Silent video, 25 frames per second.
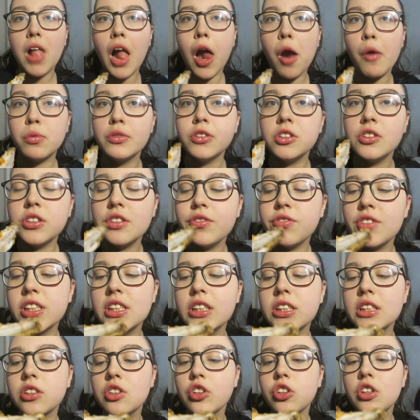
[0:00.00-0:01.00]
I wonder if
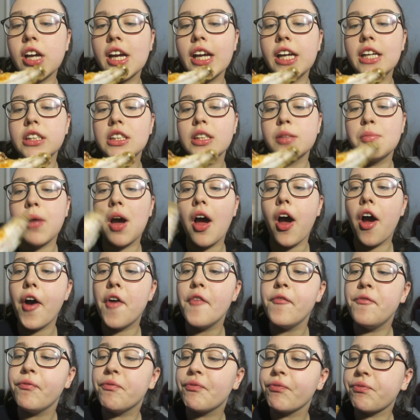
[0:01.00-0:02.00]
this is good ASMR
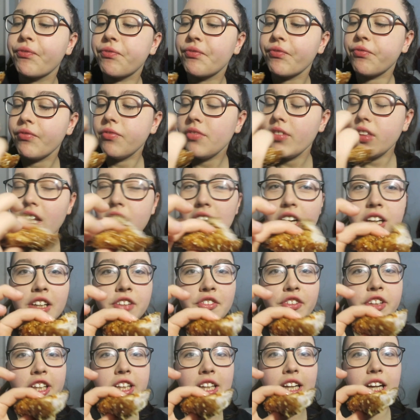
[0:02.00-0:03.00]

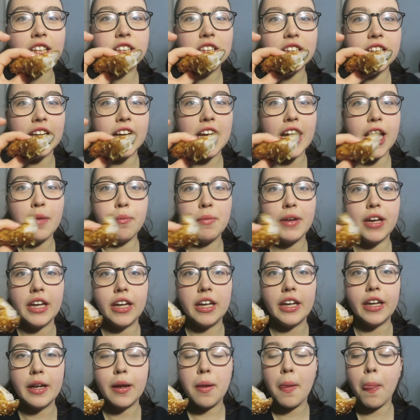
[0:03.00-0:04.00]
if you can actually hear
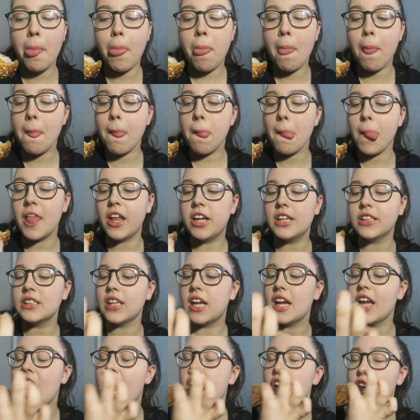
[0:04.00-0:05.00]
me eat it's
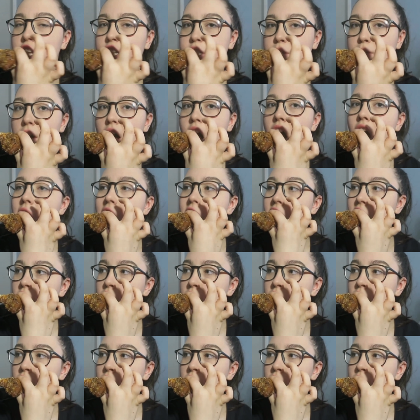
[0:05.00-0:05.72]
like ASMR